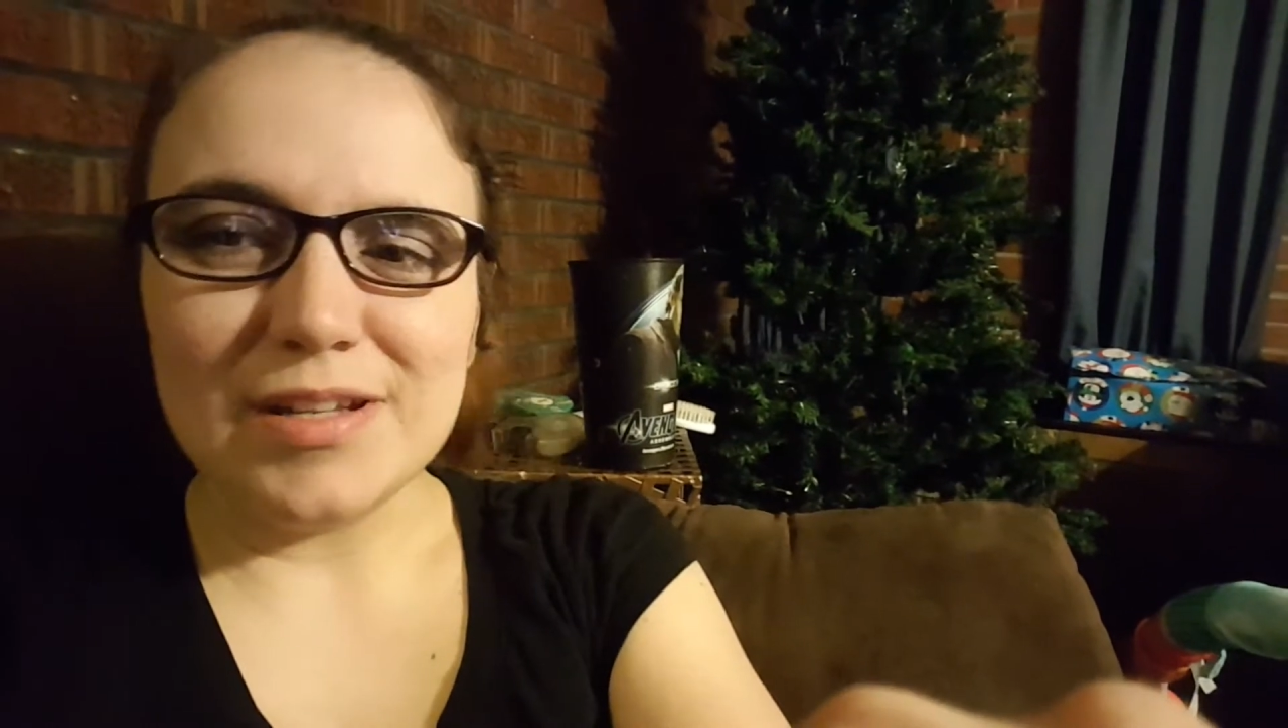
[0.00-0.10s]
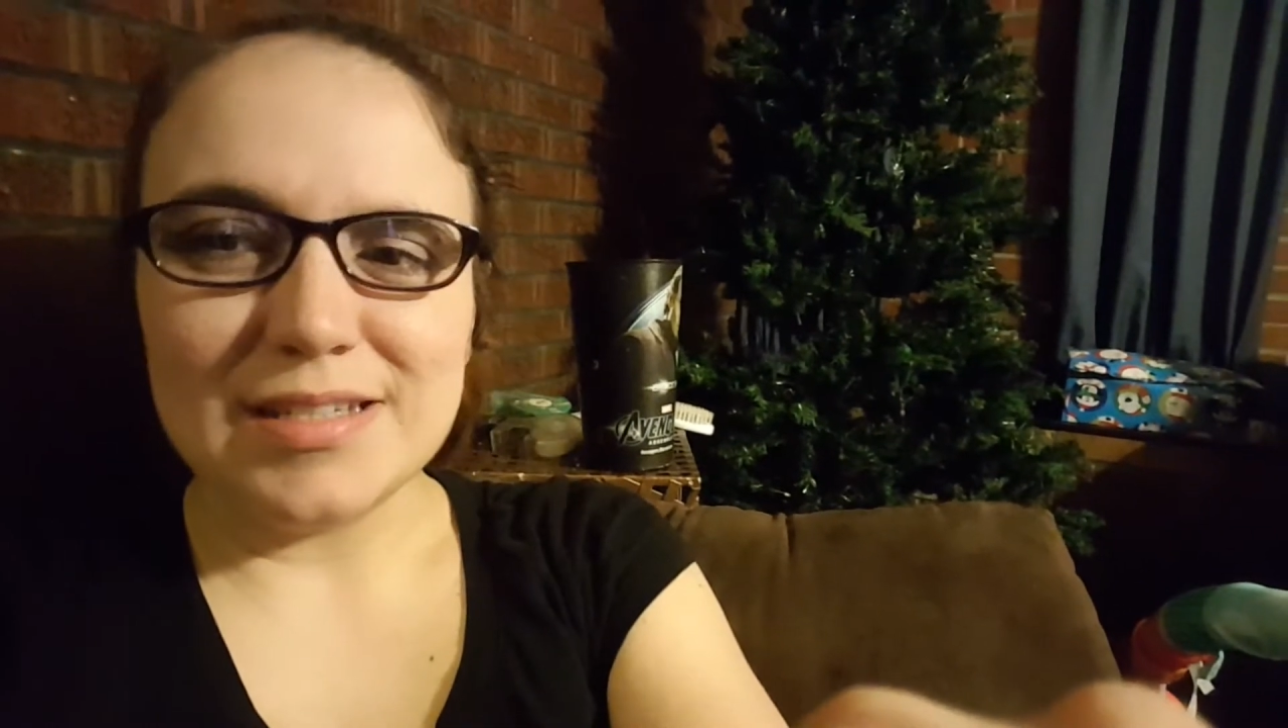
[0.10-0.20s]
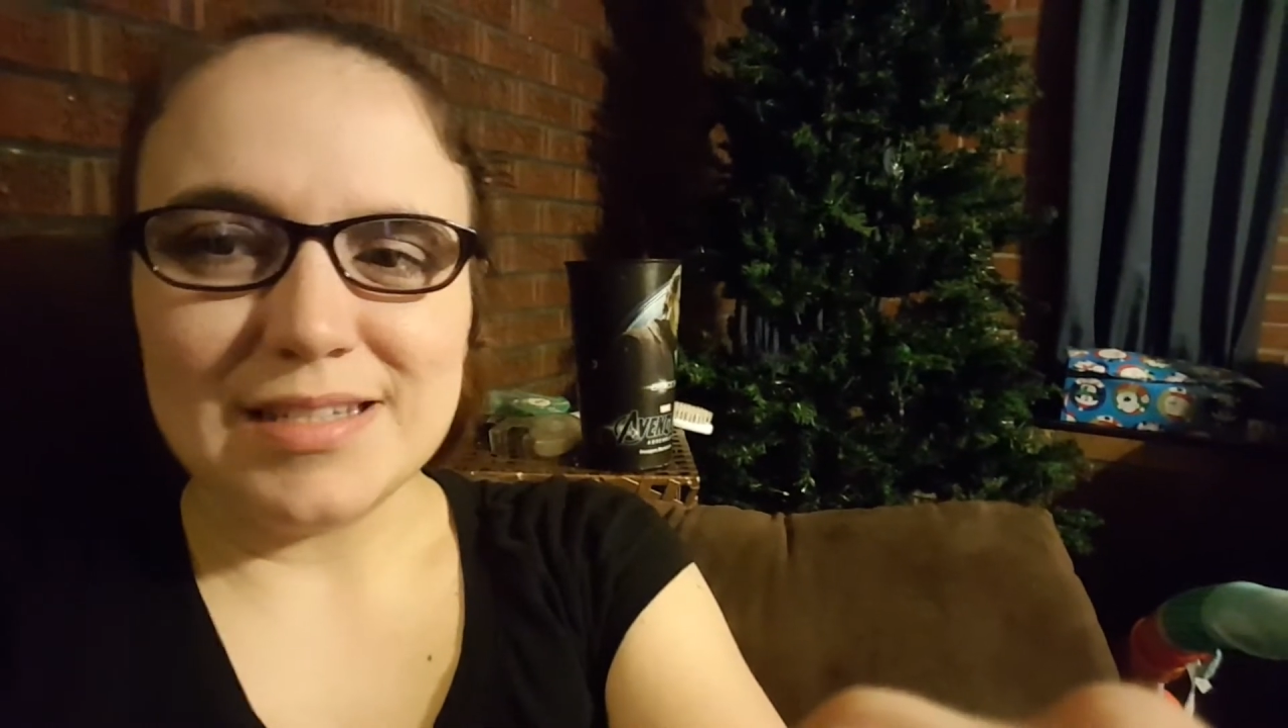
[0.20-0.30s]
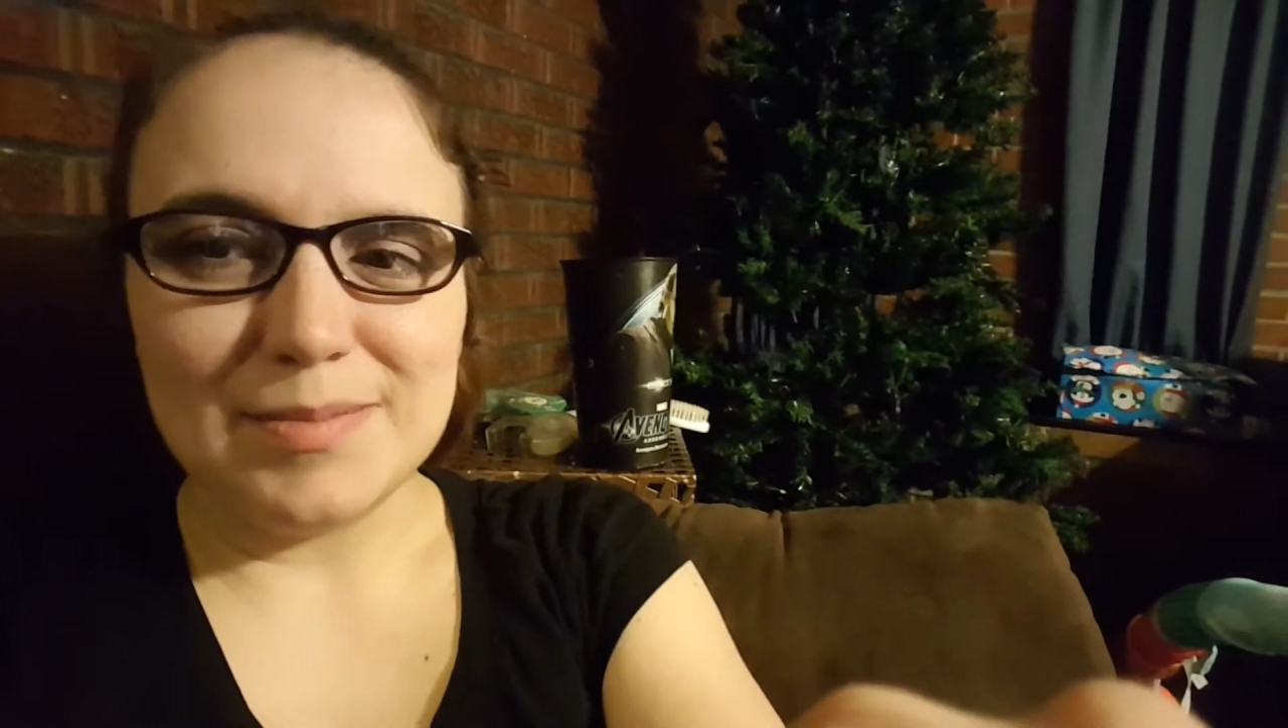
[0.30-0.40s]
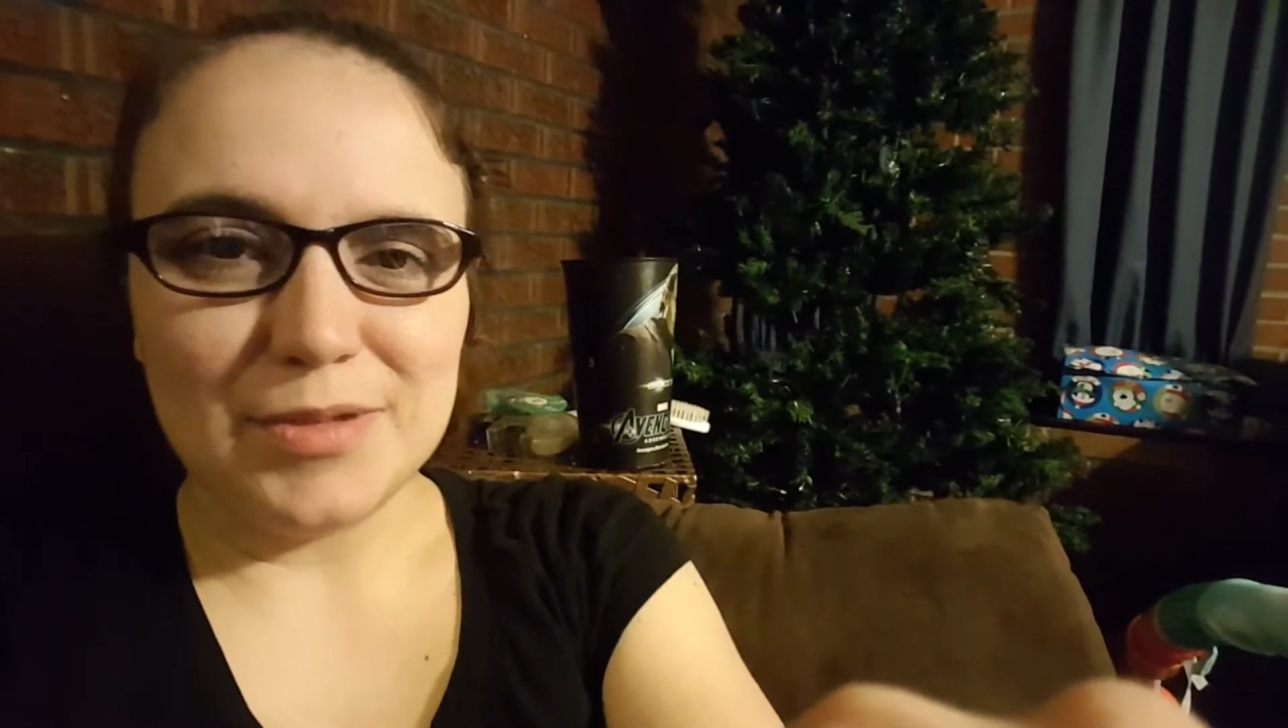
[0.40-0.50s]

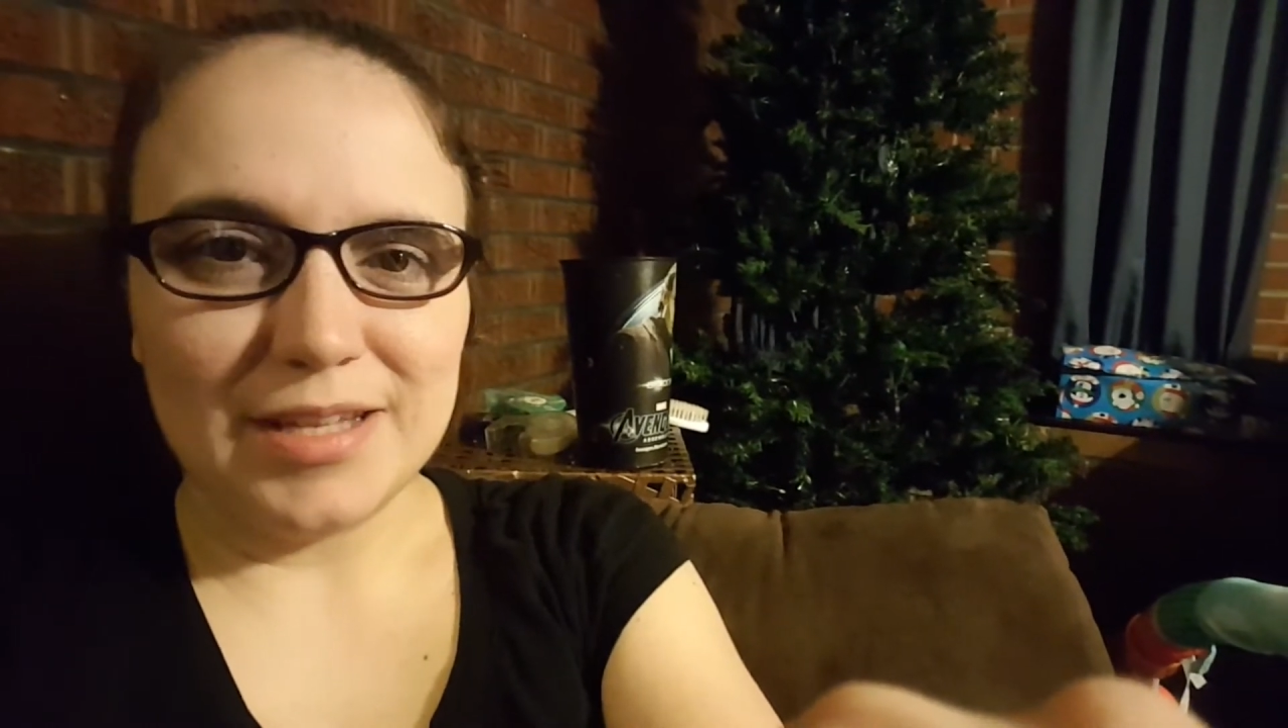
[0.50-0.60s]
asleep on the